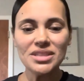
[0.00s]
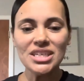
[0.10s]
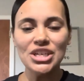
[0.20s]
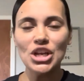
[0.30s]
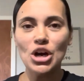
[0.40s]

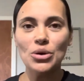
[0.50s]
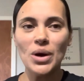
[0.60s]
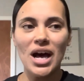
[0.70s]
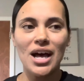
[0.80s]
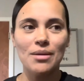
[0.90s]
you know,
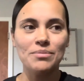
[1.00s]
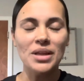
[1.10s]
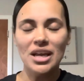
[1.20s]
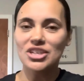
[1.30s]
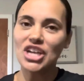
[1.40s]

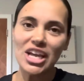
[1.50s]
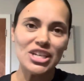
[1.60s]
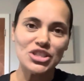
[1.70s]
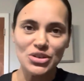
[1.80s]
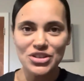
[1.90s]
checking
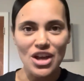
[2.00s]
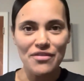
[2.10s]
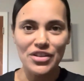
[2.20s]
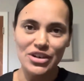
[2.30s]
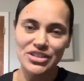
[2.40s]
students off
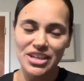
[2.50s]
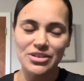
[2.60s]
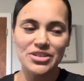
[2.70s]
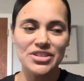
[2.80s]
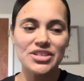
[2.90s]
on their
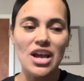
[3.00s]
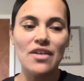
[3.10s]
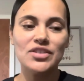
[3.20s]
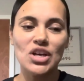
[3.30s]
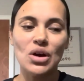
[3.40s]
skills and stuff.
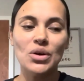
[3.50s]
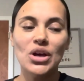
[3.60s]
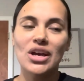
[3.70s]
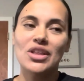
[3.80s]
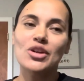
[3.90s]
So
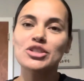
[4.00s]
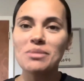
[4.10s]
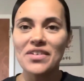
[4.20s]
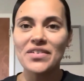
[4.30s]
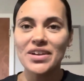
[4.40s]
those are my
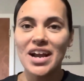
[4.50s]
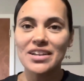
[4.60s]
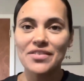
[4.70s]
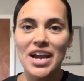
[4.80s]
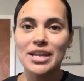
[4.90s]
favorite kind
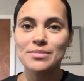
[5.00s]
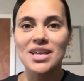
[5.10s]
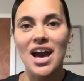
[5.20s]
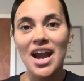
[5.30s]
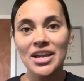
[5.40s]
of items
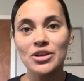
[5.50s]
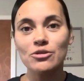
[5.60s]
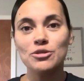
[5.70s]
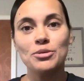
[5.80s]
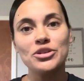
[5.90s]
that I
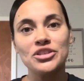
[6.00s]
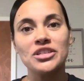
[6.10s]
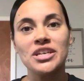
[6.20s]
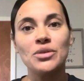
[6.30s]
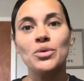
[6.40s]
use
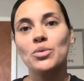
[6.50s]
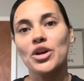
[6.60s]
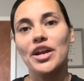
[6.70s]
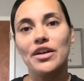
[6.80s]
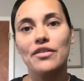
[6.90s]
personally when
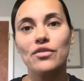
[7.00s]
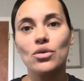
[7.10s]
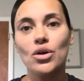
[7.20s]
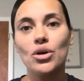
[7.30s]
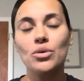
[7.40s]
working on the
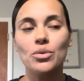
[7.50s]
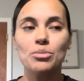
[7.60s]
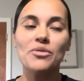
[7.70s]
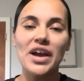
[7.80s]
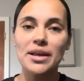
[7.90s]
floor, when
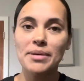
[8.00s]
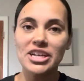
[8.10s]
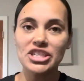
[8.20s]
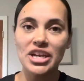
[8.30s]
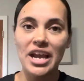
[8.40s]
providing
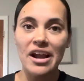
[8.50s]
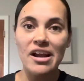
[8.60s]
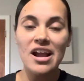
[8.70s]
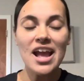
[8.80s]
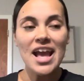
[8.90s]
patient
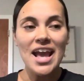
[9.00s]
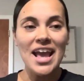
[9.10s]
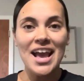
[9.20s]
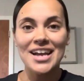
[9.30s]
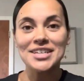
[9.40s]
care,
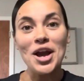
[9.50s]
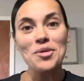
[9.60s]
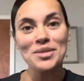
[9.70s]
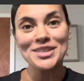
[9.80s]
and I hope this